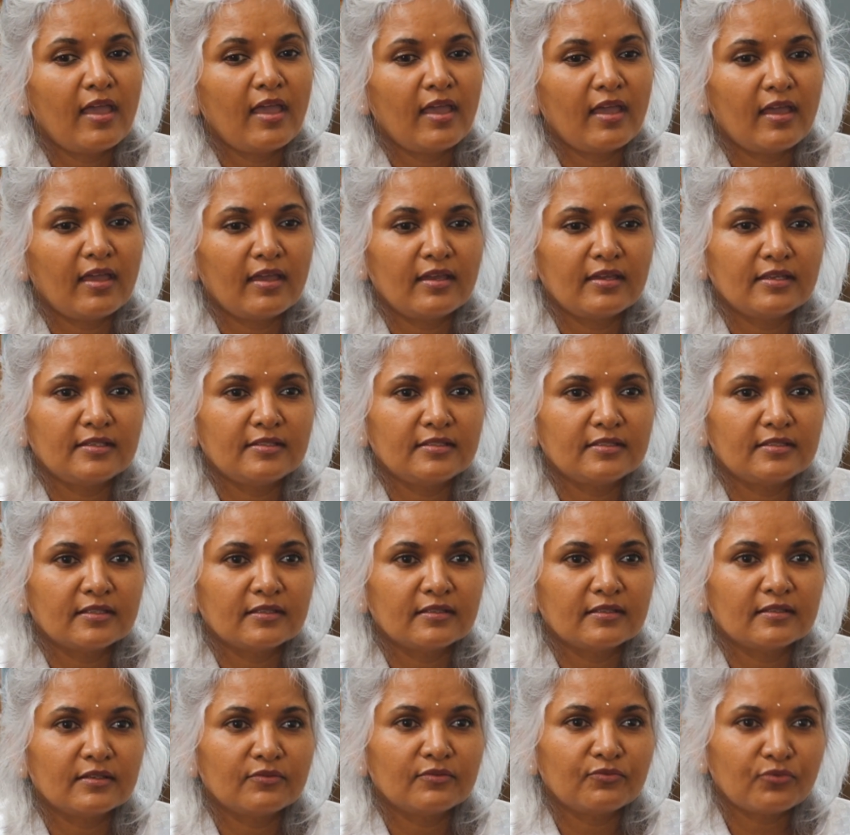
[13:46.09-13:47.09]
And
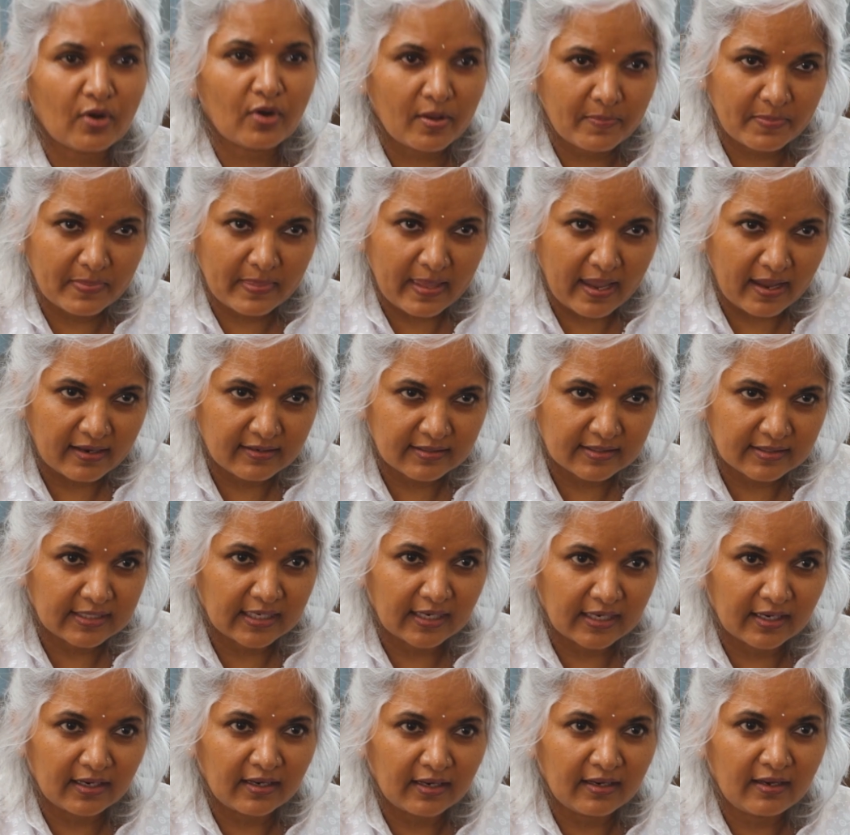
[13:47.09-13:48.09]
from that
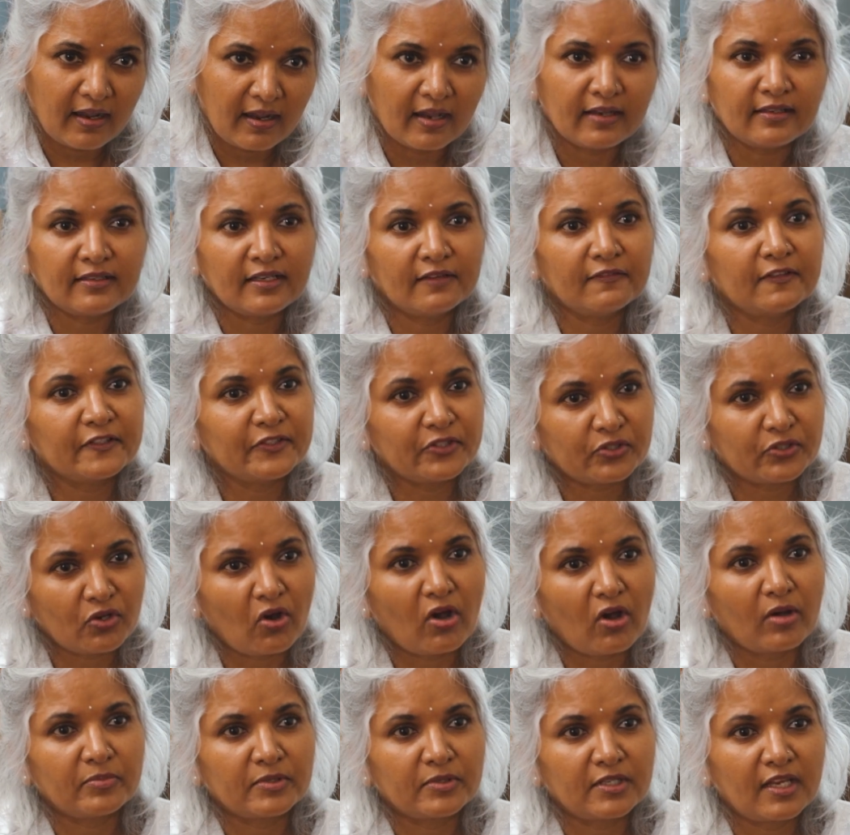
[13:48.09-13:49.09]
day, I never
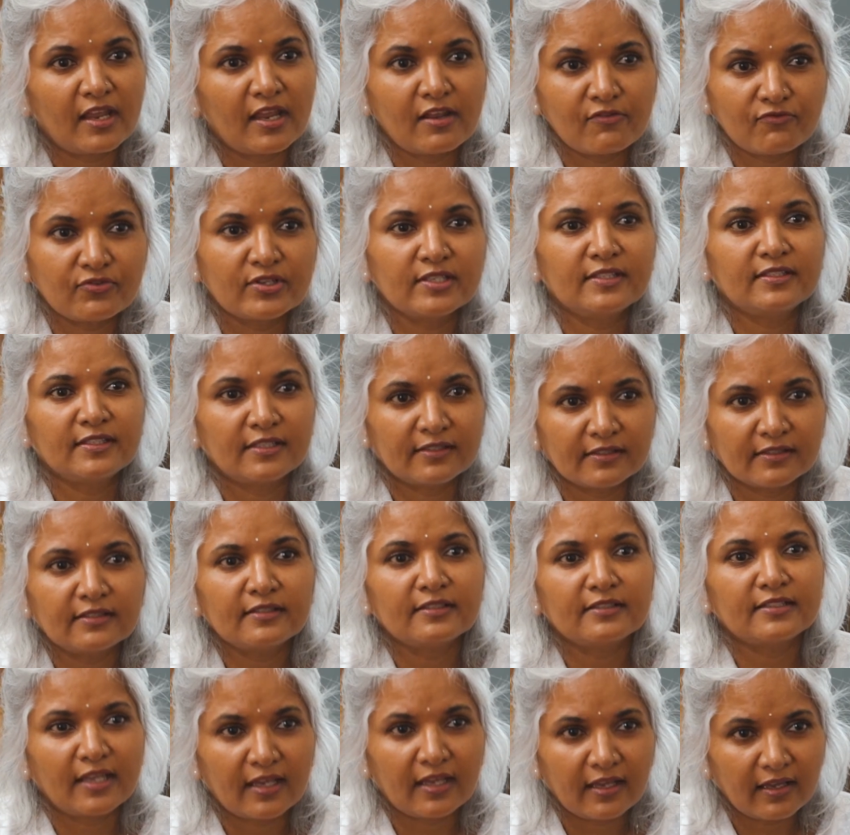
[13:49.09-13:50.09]
stopped. Every
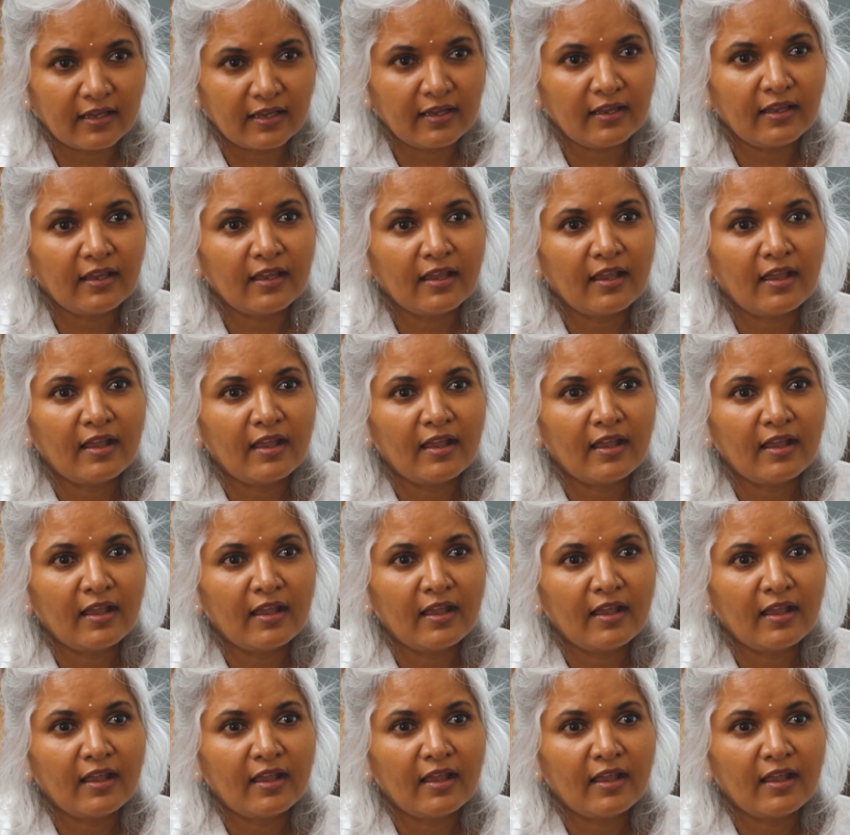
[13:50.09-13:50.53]
single day,